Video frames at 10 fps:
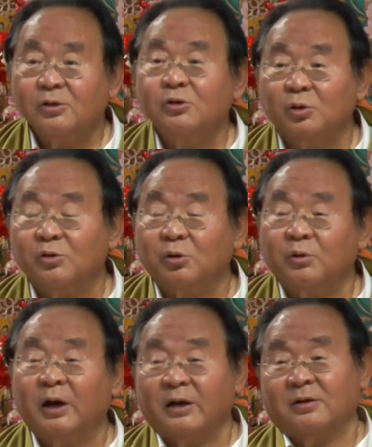shows your
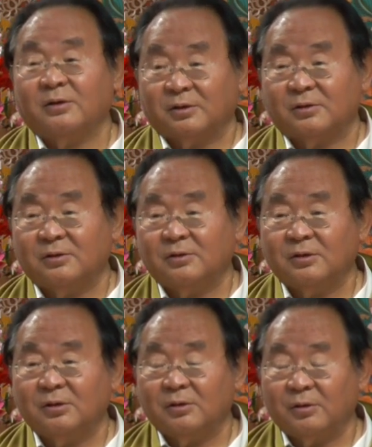greatness. You
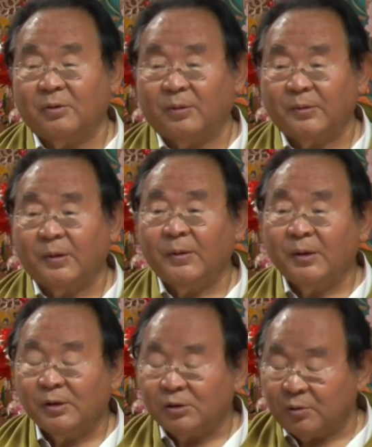know?
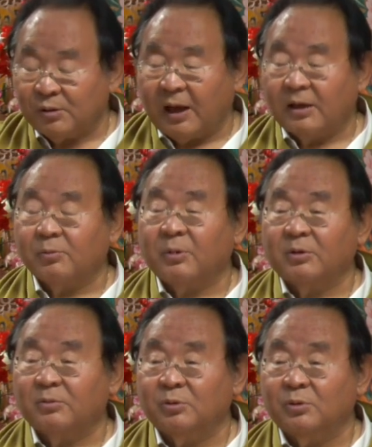So that, what
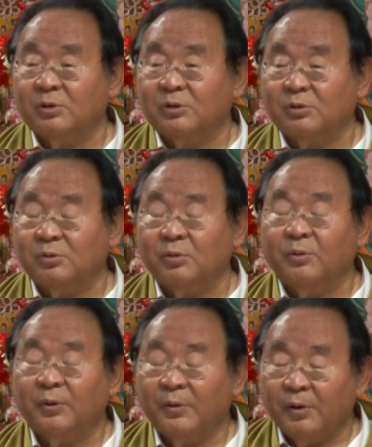you do is, you
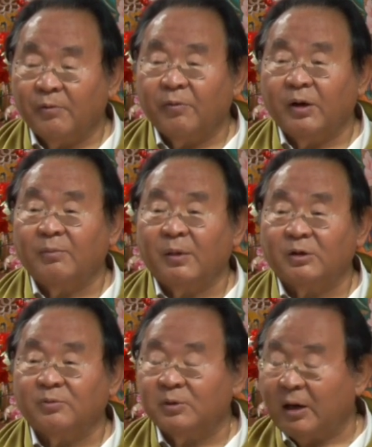know, very
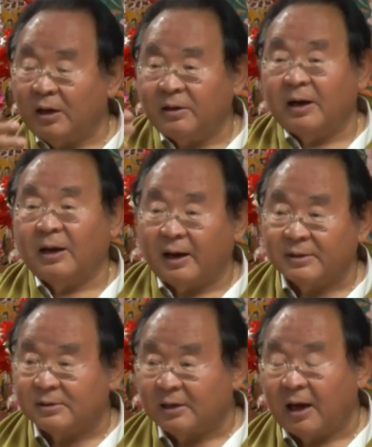much, if you really
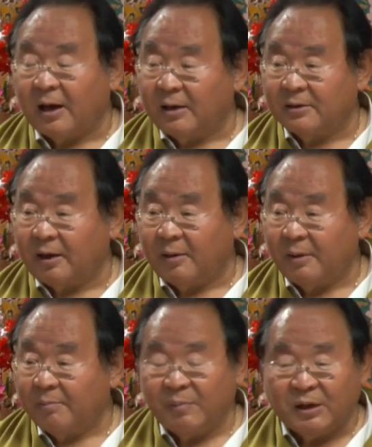realize there
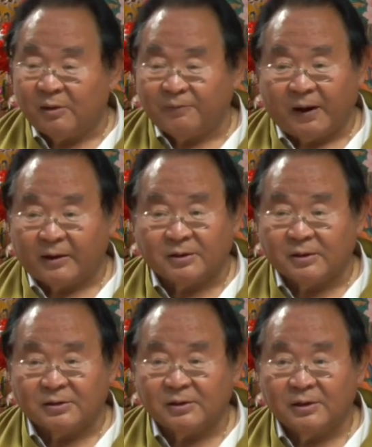are many
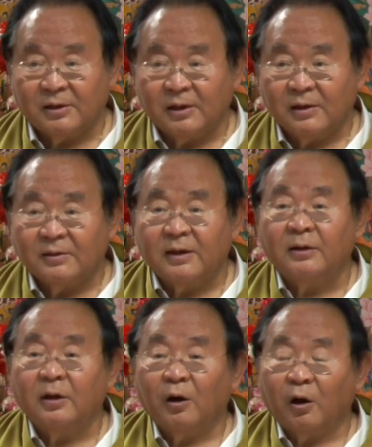factors,
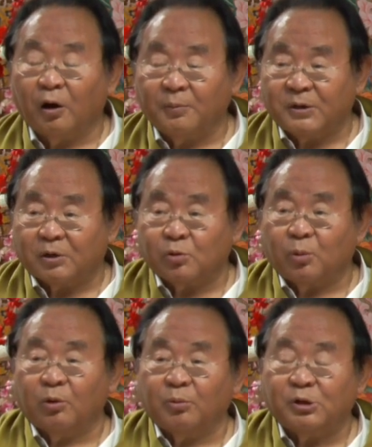then object
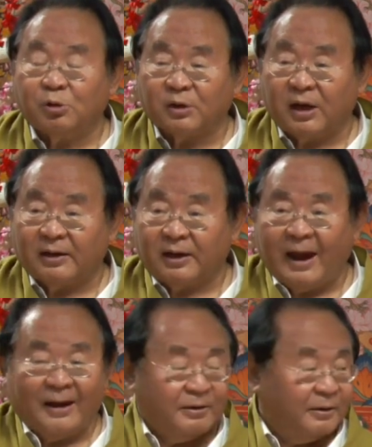toward which you're getting
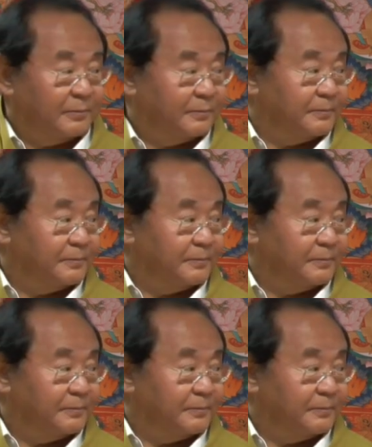angry